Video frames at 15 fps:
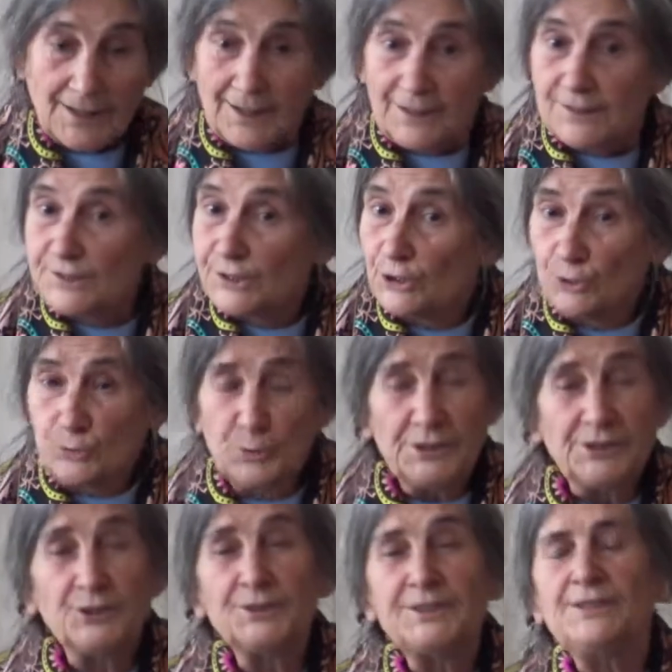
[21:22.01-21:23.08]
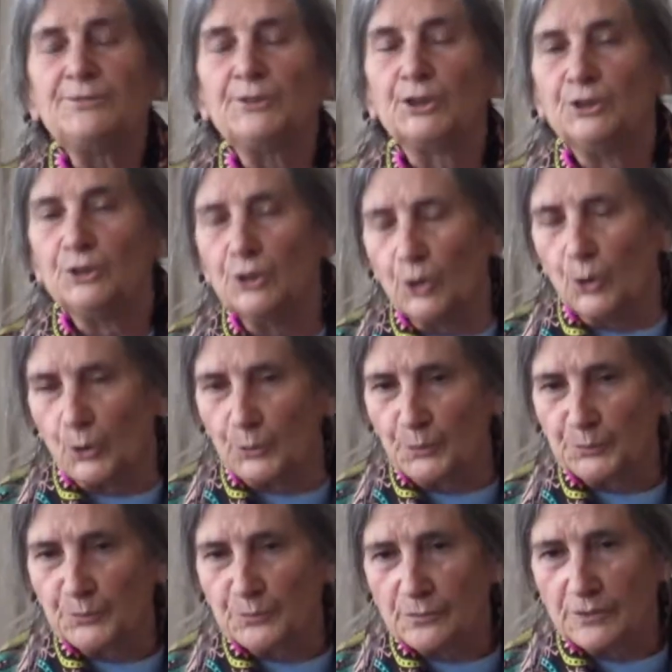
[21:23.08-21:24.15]
So we don't even know.
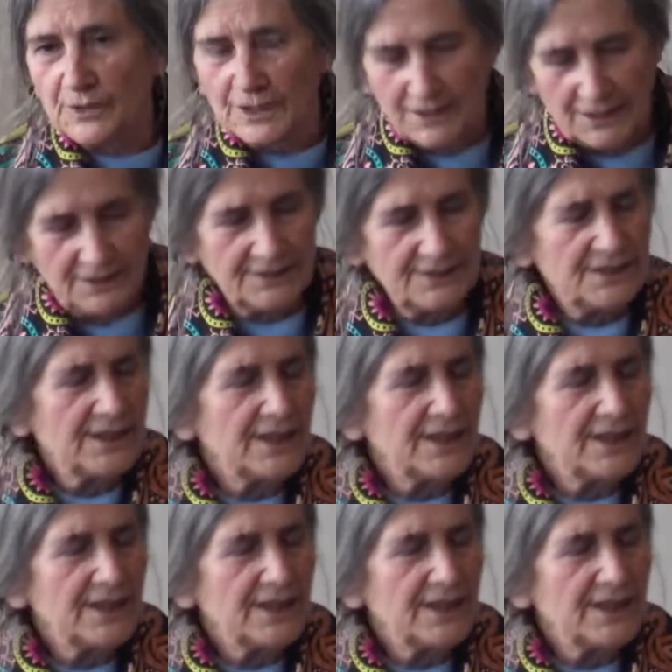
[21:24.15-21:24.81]
And I